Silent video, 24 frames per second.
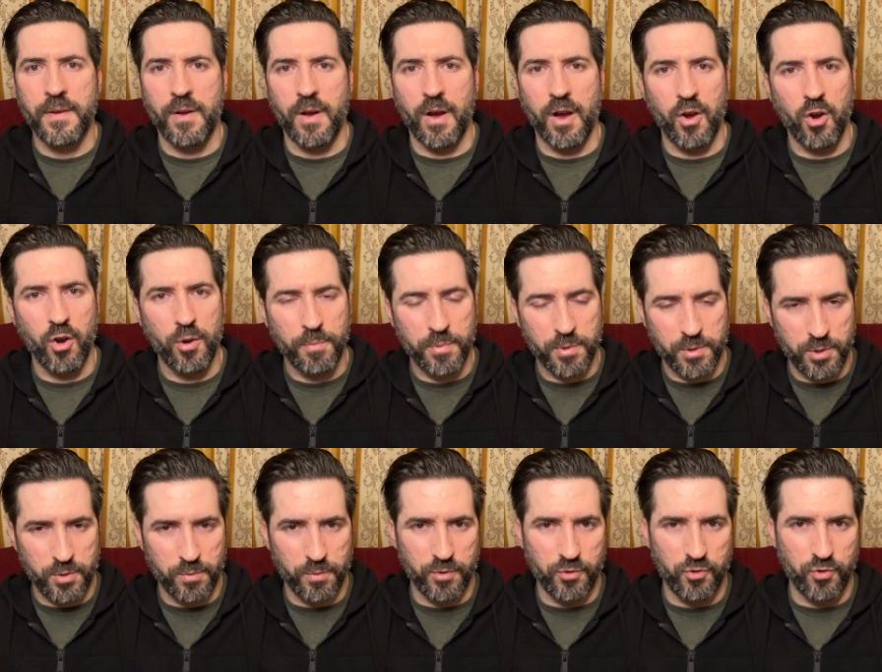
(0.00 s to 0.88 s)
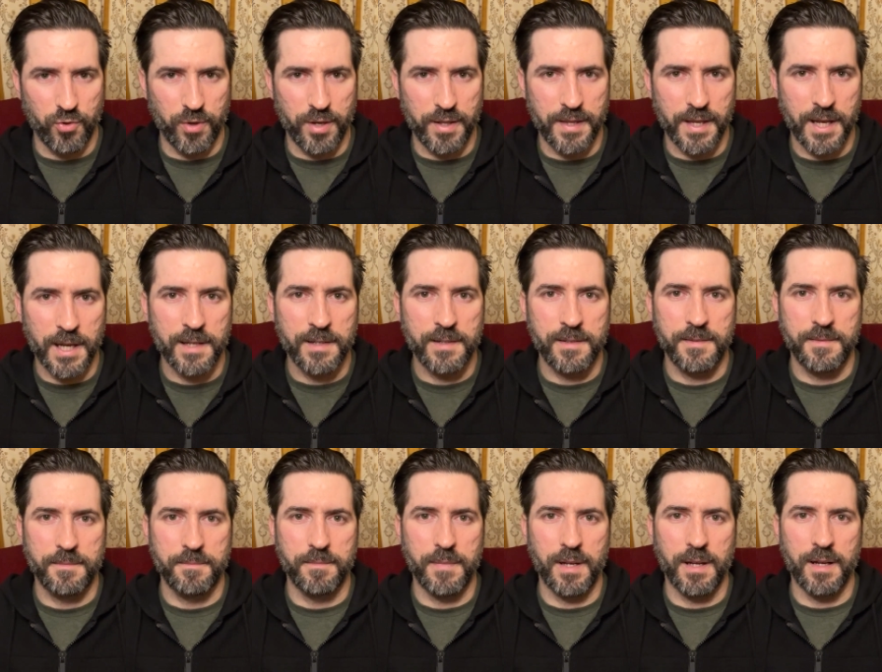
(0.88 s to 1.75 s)
I hope that you enjoyed that,
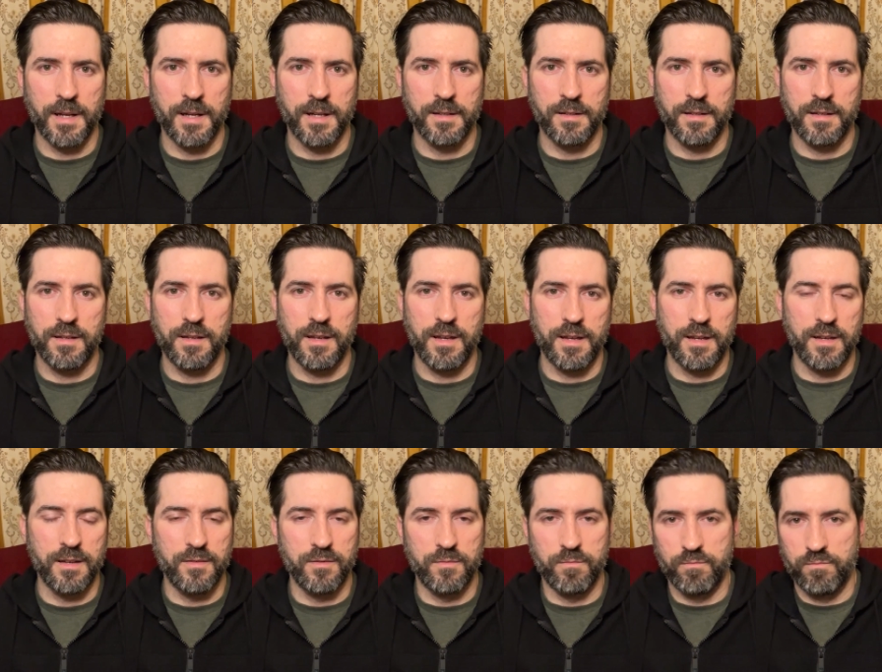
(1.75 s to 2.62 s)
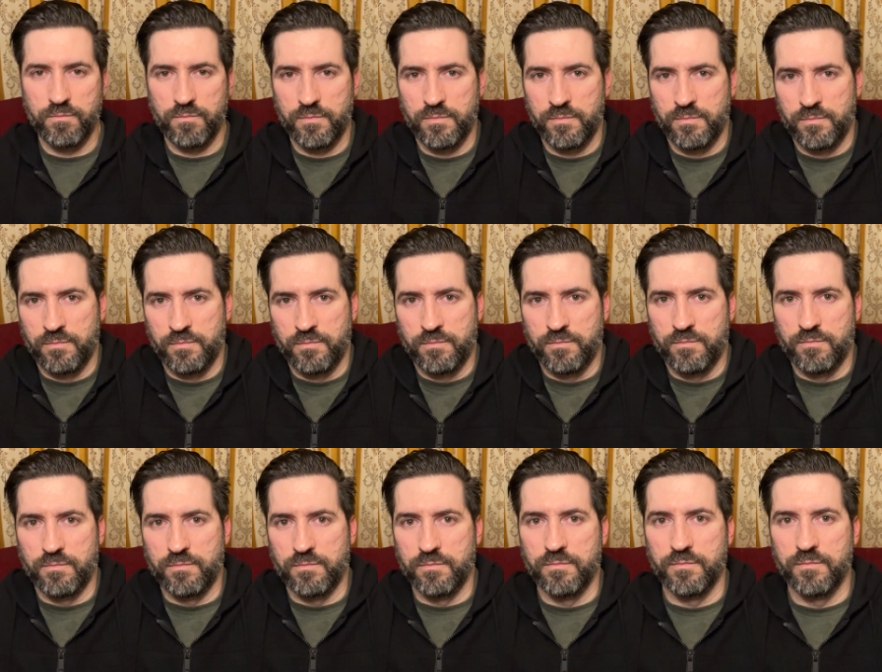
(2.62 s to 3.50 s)
and
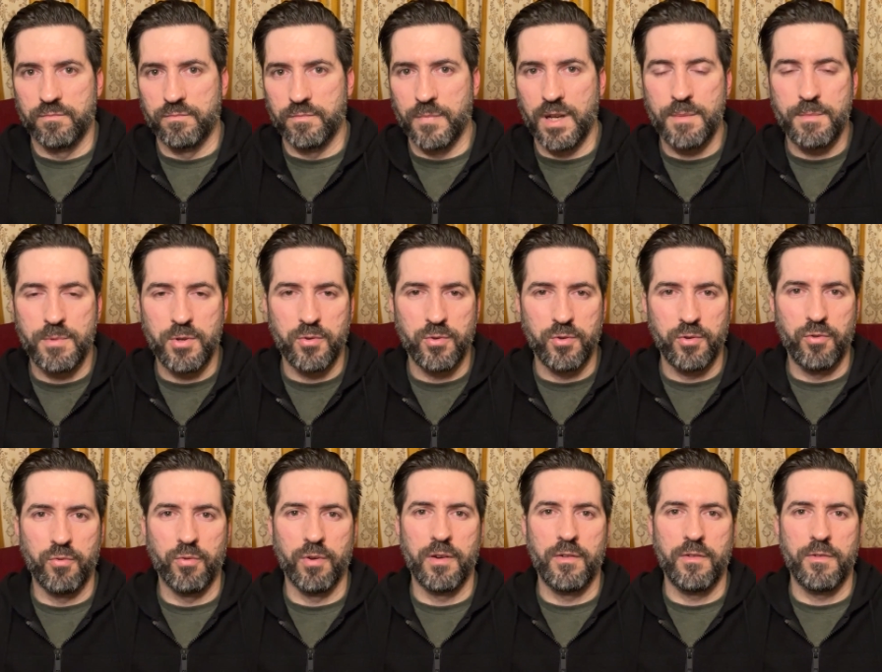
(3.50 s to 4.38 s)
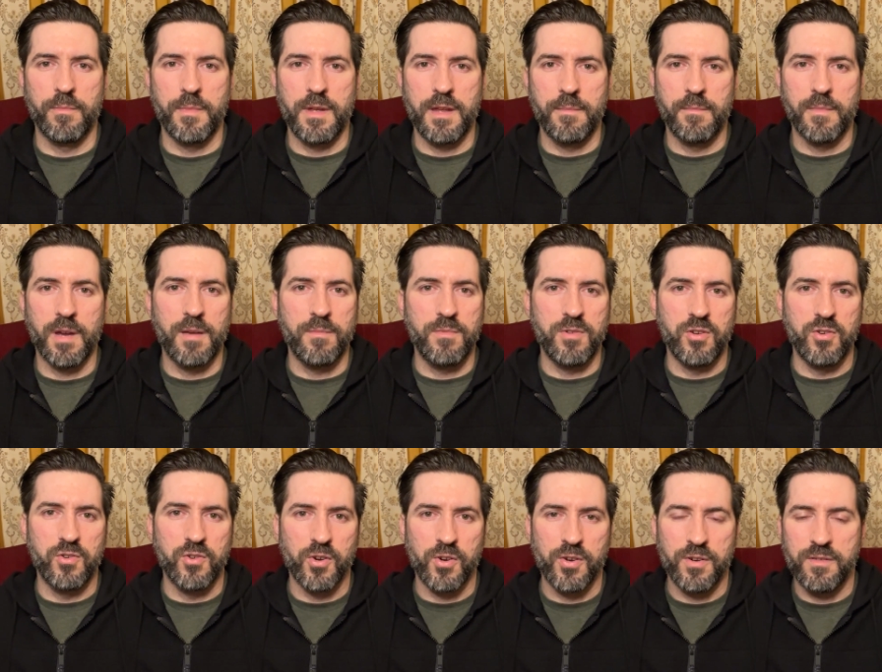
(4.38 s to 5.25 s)
maybe you agree with me, maybe you
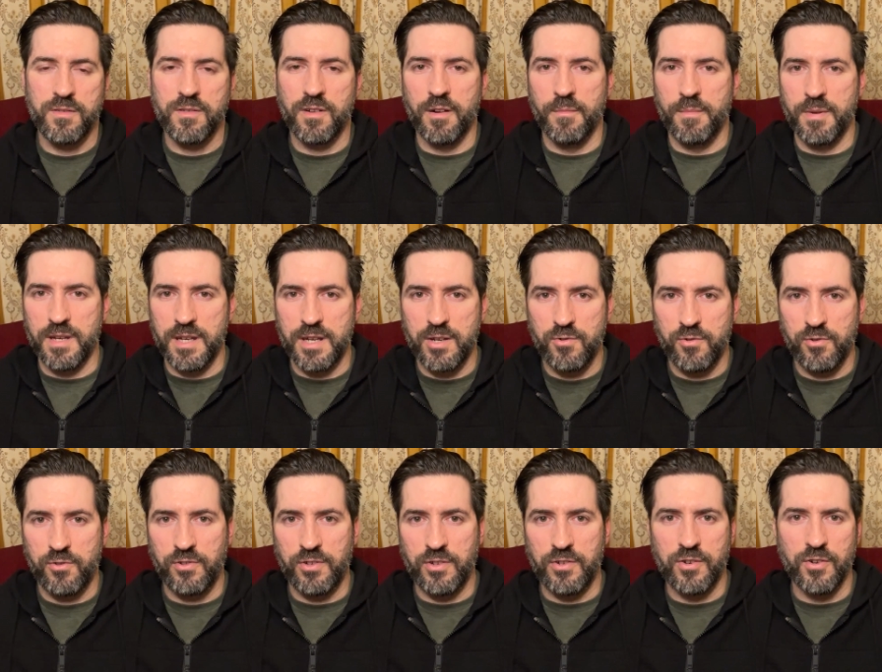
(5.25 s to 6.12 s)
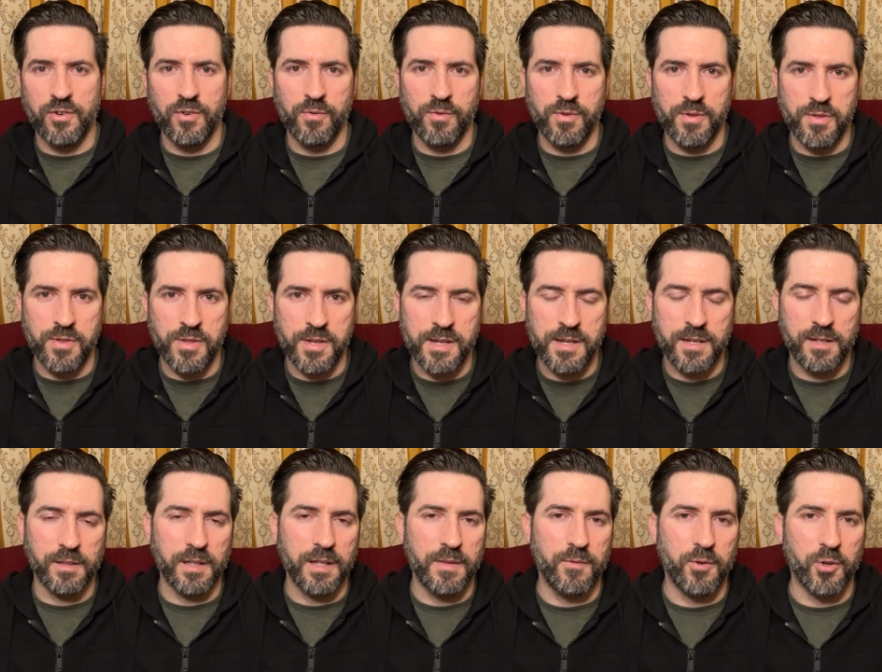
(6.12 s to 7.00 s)
don't. I'd be interested to know what you think.
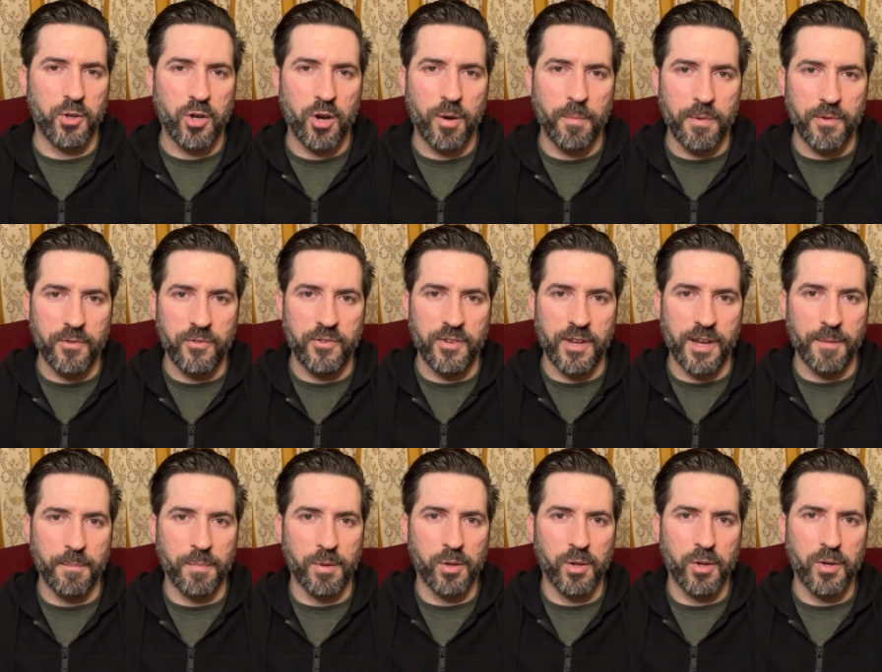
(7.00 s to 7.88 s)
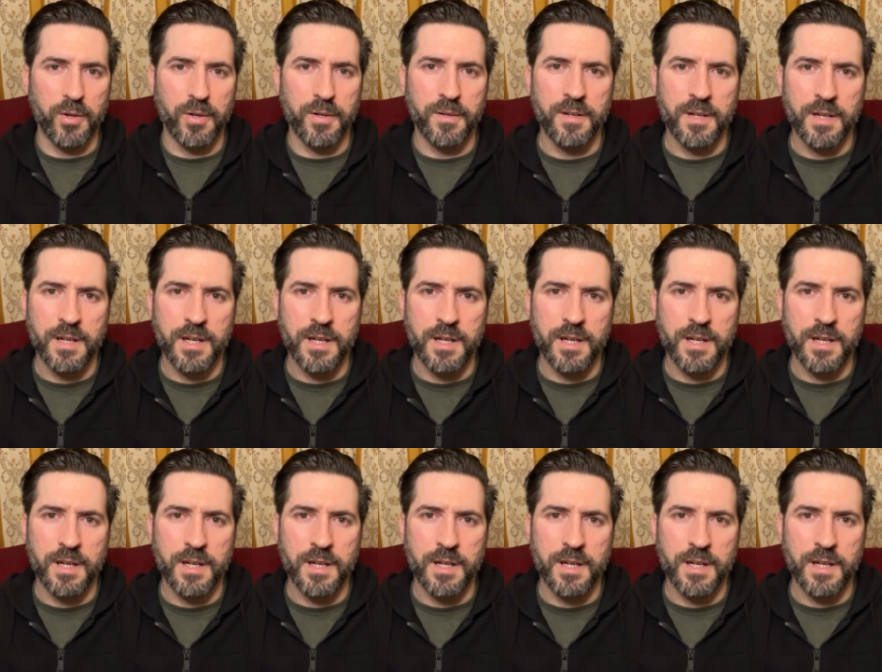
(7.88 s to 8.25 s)
Leave your comments down below.